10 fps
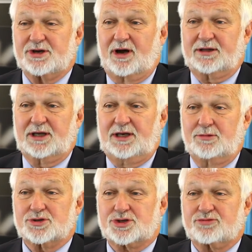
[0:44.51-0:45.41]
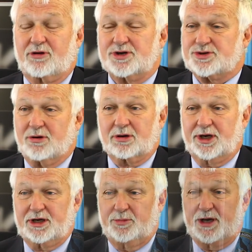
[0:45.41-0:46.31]
So I think he was very
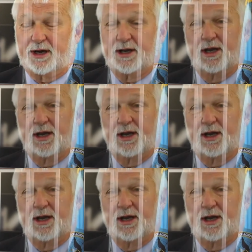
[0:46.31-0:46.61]
strongly committed.